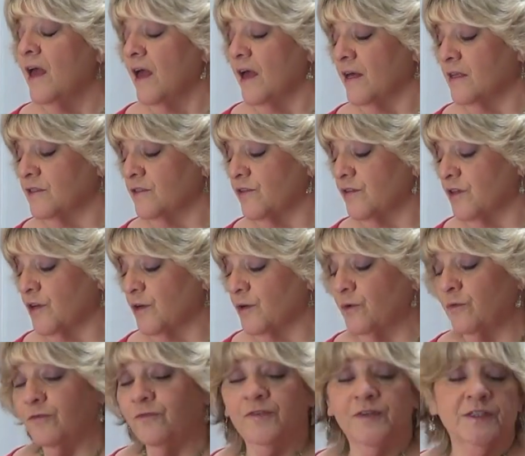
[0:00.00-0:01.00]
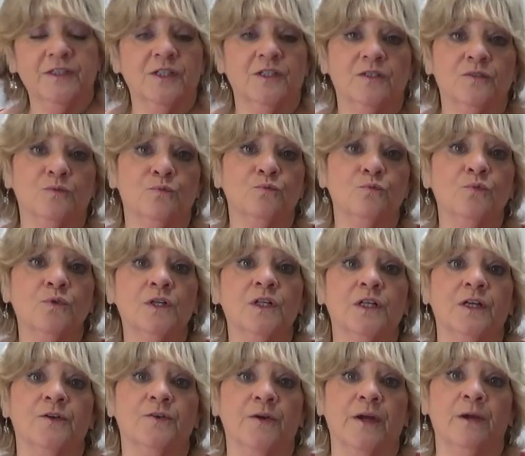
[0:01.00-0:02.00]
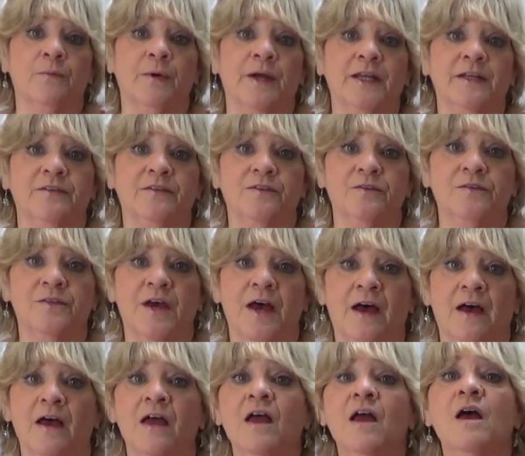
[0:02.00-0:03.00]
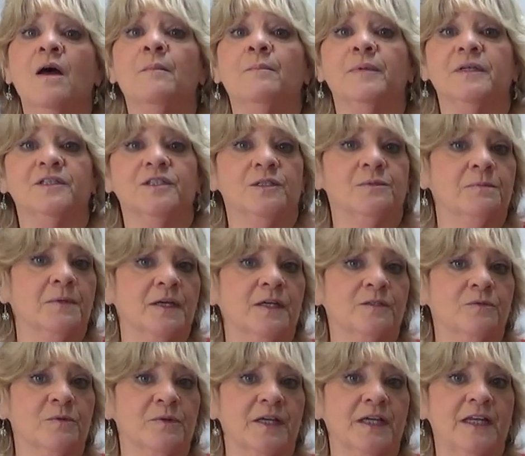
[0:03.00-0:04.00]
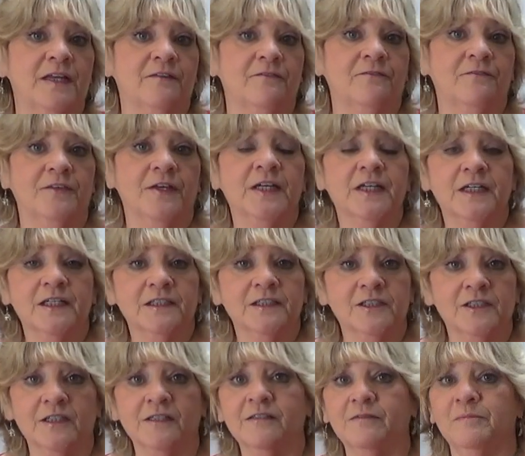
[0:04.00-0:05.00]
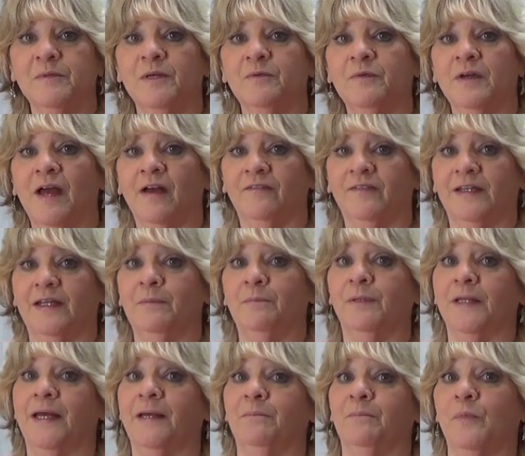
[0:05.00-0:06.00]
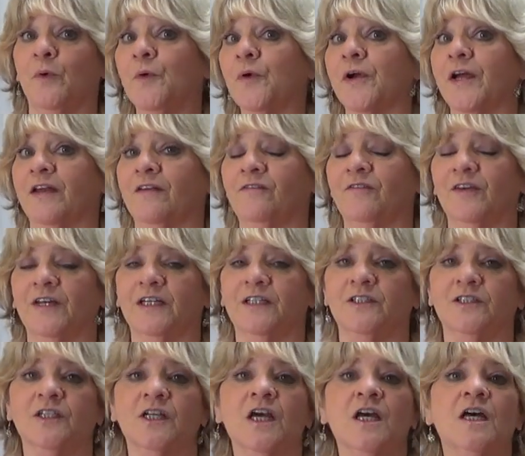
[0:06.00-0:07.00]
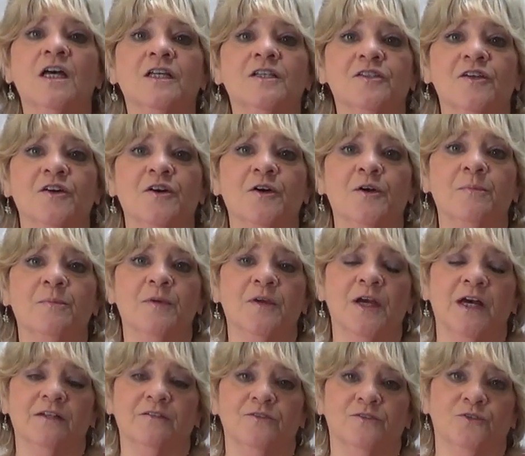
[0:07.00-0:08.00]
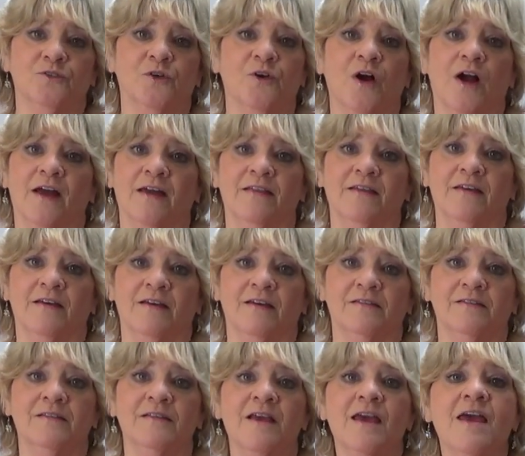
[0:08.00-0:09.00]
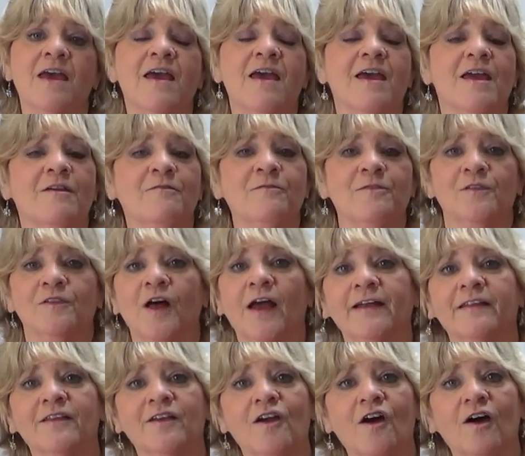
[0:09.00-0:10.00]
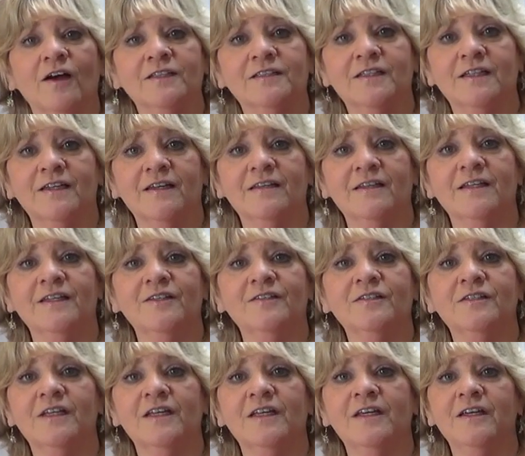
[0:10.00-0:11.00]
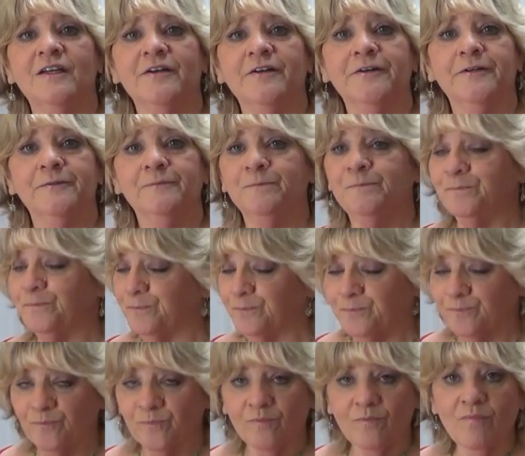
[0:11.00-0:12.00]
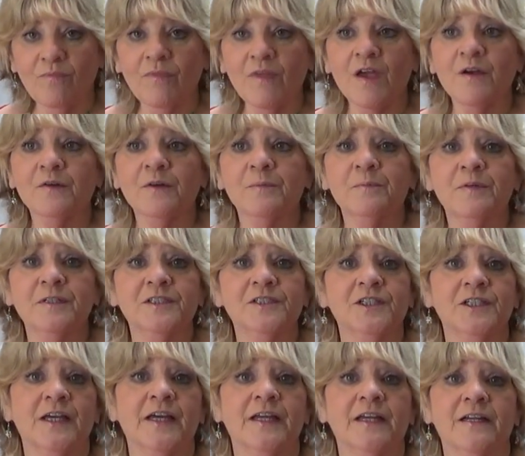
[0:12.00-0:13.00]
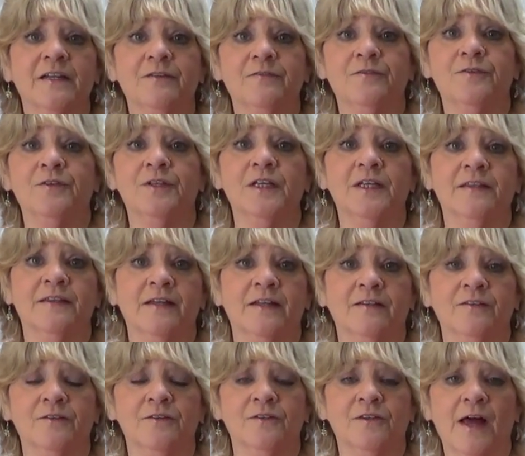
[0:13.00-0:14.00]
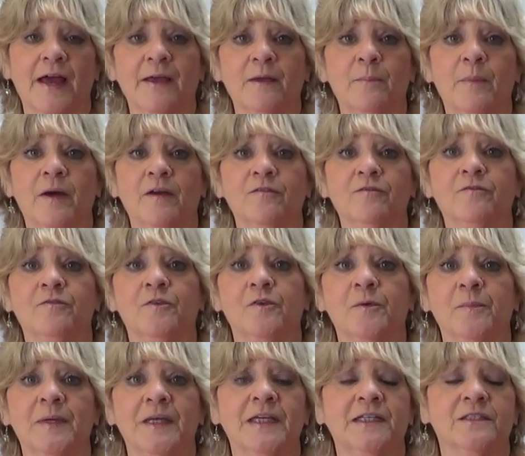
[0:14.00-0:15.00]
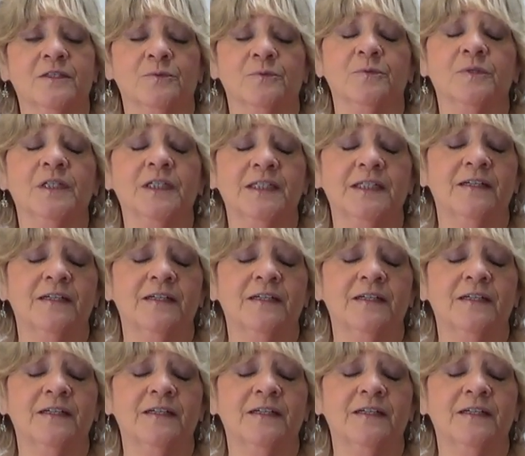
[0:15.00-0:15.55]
And so fish is a really great way to do that. But just because we're eating fish doesn't mean we have to eat plain boring fish. So I hope you guys will try this. If you like the content that you see here, I'd appreciate it if you hit that little like button for me, because it really